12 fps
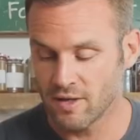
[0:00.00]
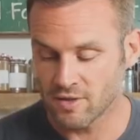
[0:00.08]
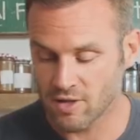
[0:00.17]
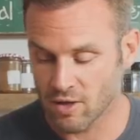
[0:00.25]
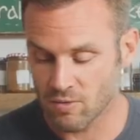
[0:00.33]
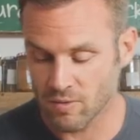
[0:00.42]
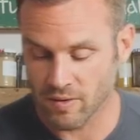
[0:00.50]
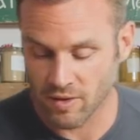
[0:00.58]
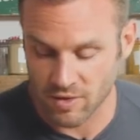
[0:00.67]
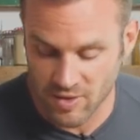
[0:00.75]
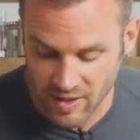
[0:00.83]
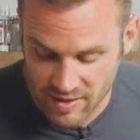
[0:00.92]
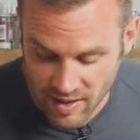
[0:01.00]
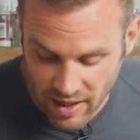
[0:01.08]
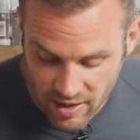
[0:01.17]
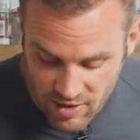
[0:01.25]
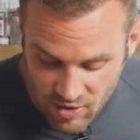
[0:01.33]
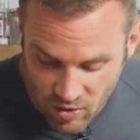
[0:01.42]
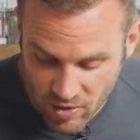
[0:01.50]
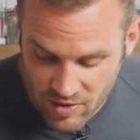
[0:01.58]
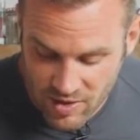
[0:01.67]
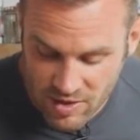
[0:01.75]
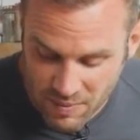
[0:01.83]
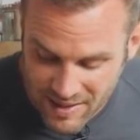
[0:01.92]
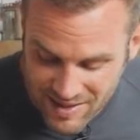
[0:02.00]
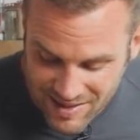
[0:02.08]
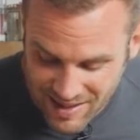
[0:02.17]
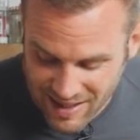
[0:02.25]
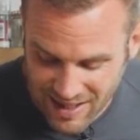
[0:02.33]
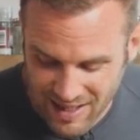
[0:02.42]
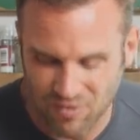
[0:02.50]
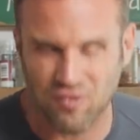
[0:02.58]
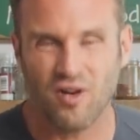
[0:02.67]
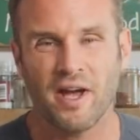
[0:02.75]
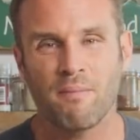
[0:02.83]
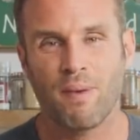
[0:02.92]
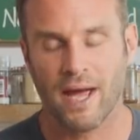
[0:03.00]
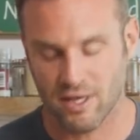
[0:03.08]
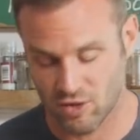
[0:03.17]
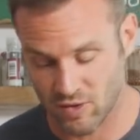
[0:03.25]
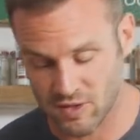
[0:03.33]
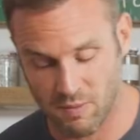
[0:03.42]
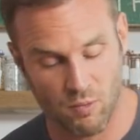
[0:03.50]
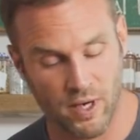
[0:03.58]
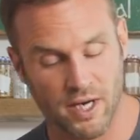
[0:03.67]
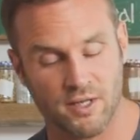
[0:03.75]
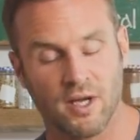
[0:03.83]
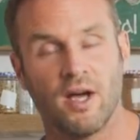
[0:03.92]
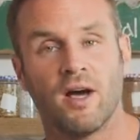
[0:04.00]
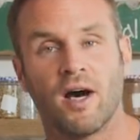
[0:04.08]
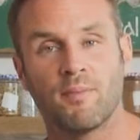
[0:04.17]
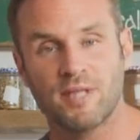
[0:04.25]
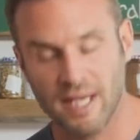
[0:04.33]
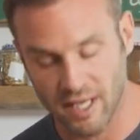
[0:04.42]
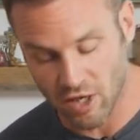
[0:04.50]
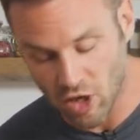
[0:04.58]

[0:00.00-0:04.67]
So you'll see there's a lot of sauce, it's a bit sticky, frying Pak Choi is a bit weird. I'm taking a